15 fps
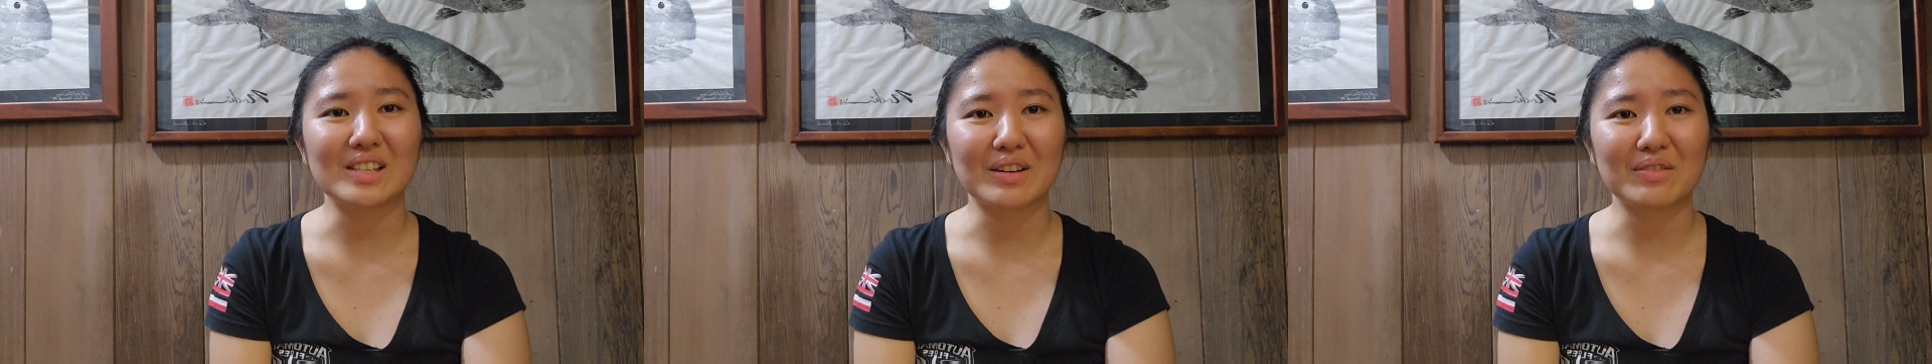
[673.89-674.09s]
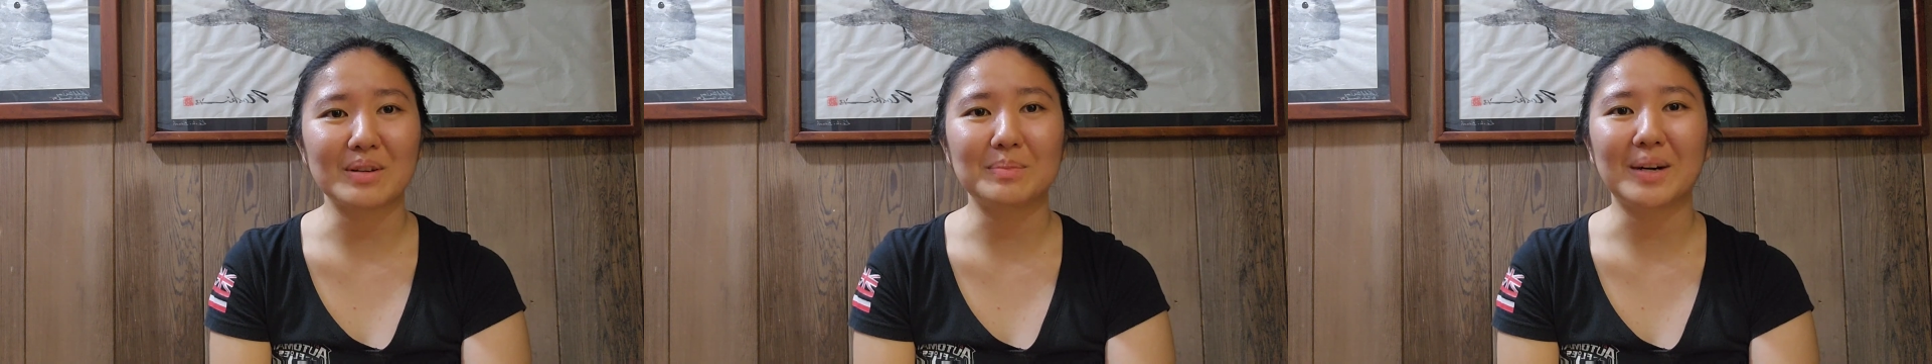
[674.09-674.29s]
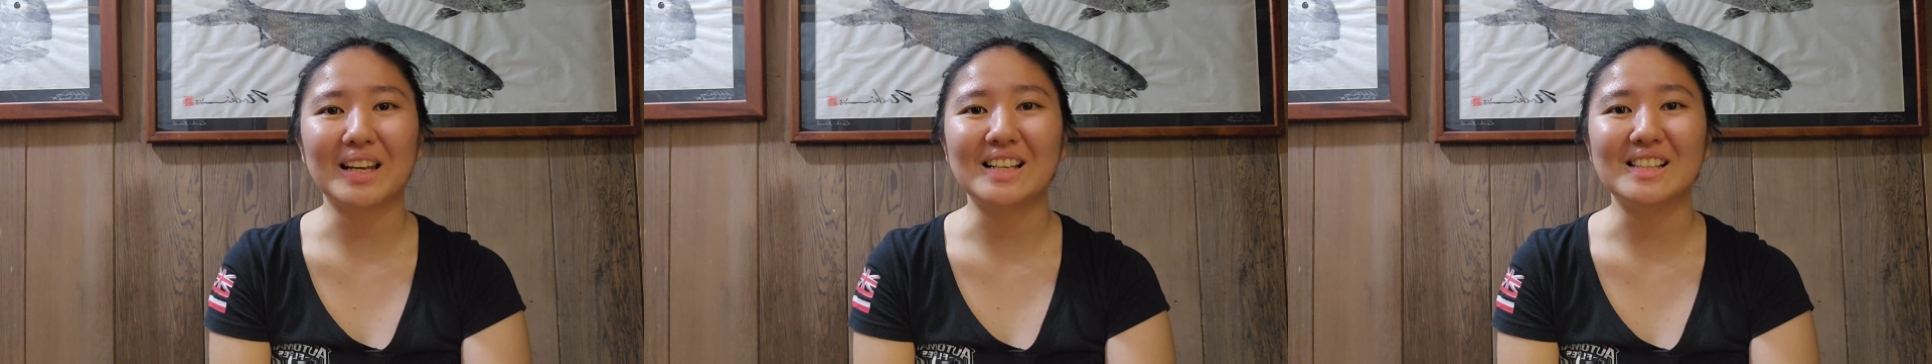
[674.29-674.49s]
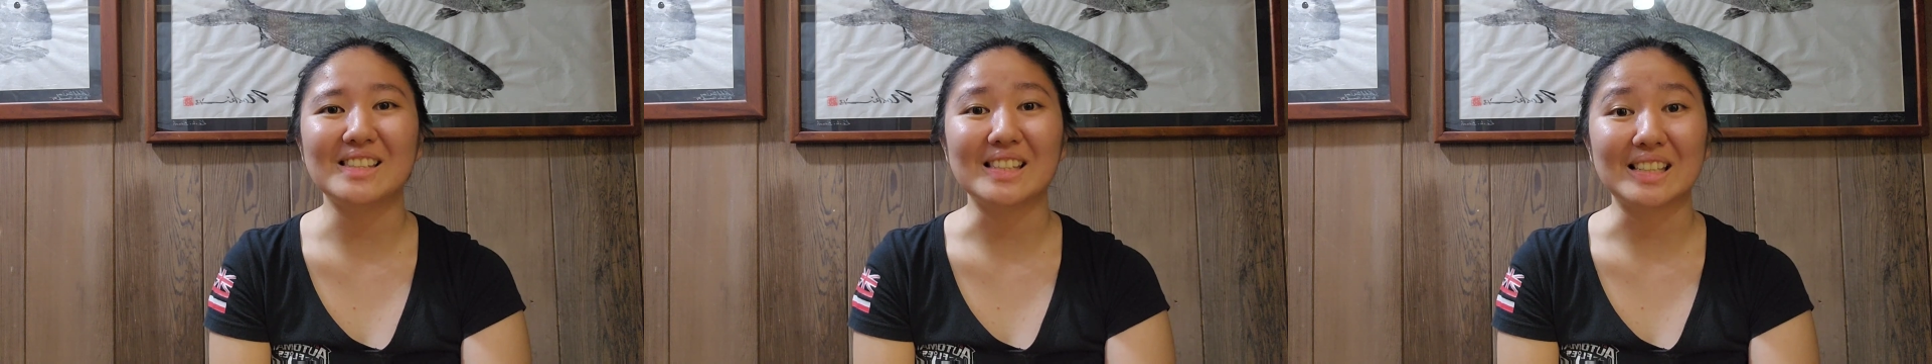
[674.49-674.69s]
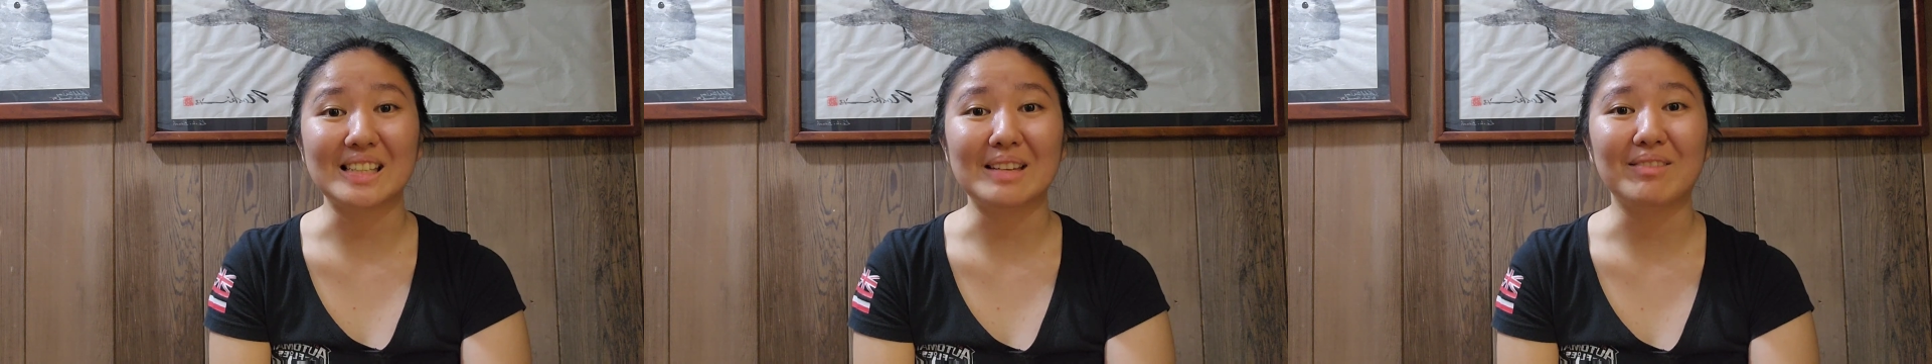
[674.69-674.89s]
everybody to
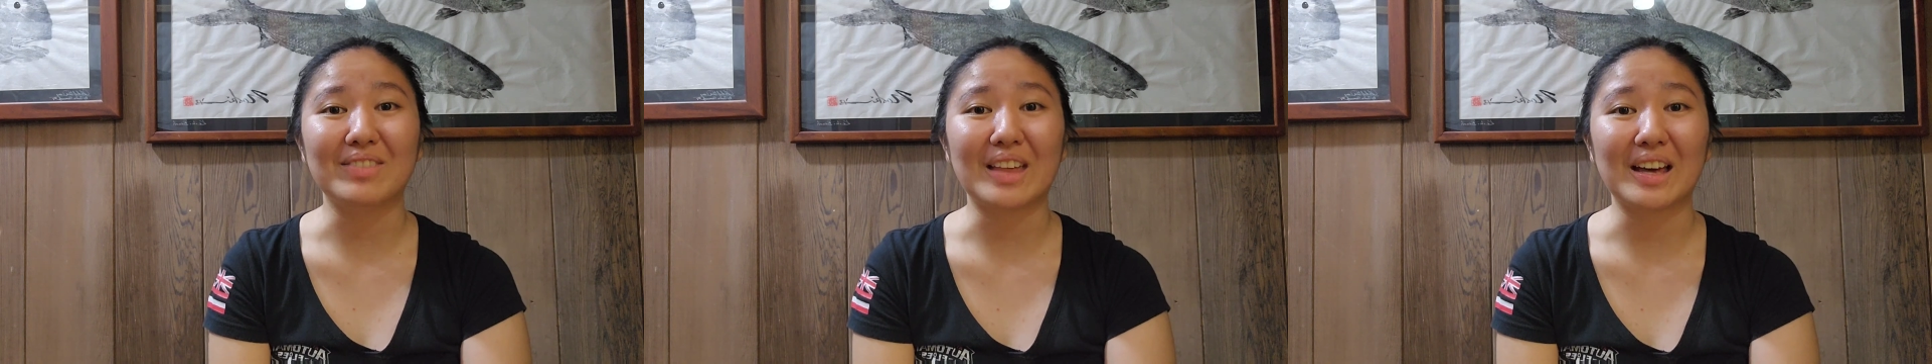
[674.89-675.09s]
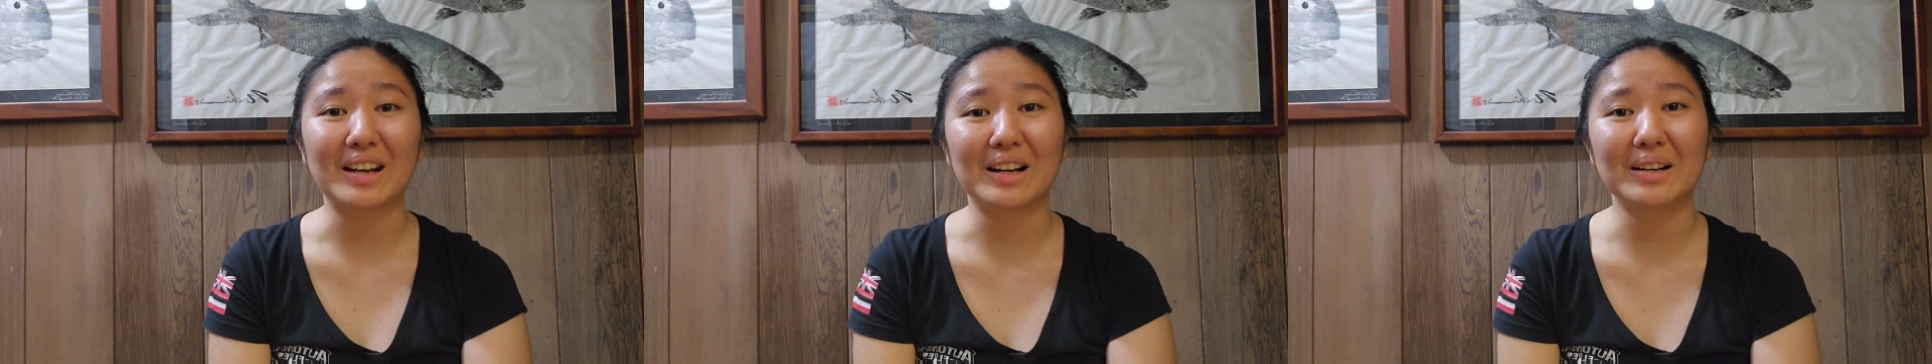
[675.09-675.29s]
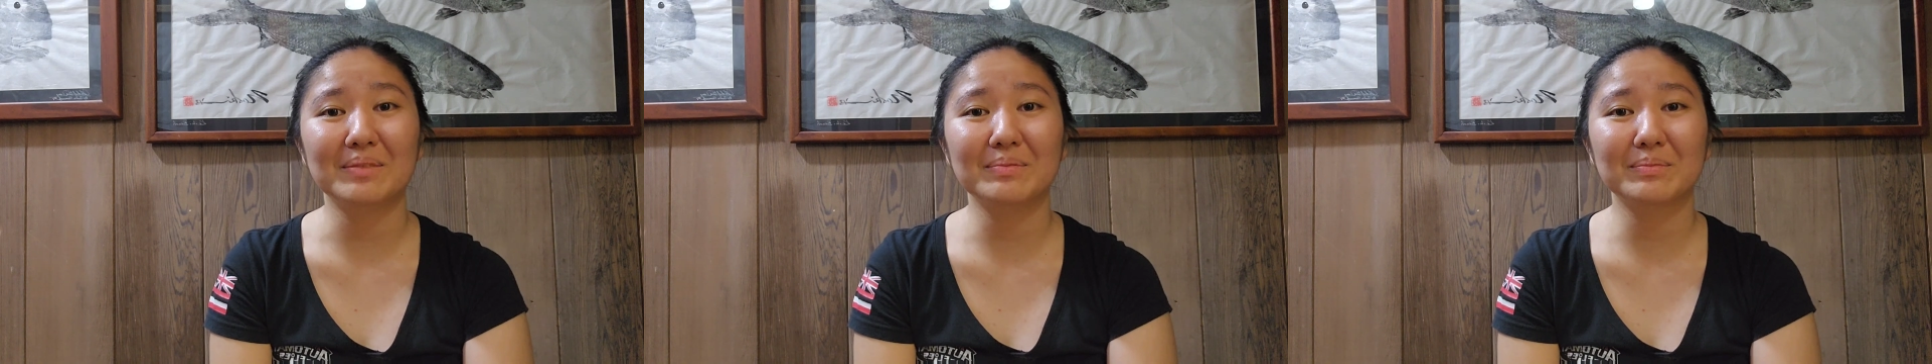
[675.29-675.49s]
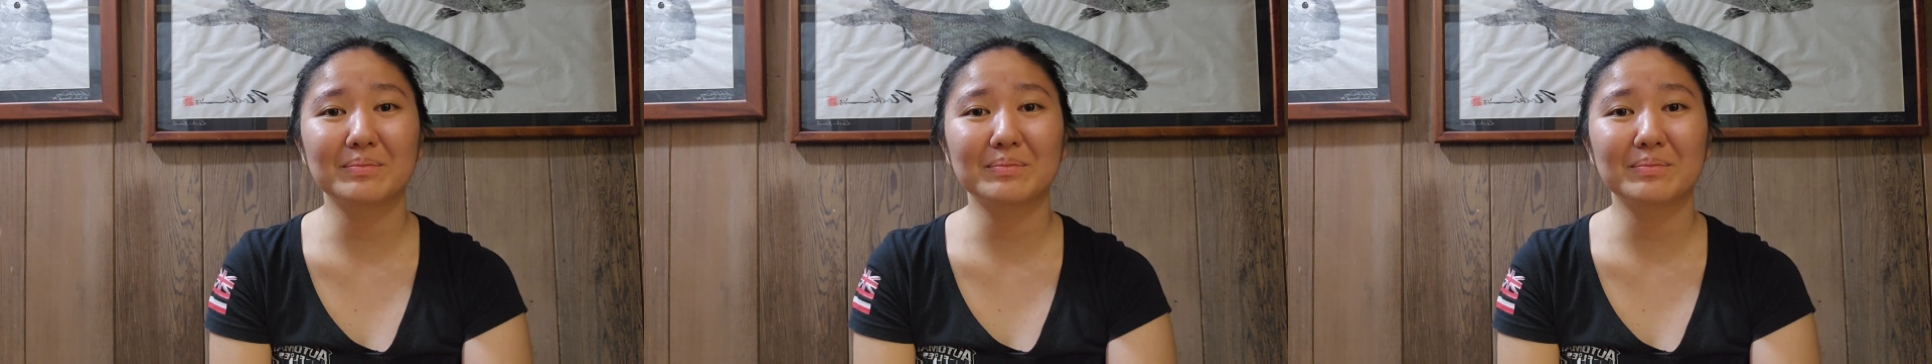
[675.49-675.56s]
keep that up.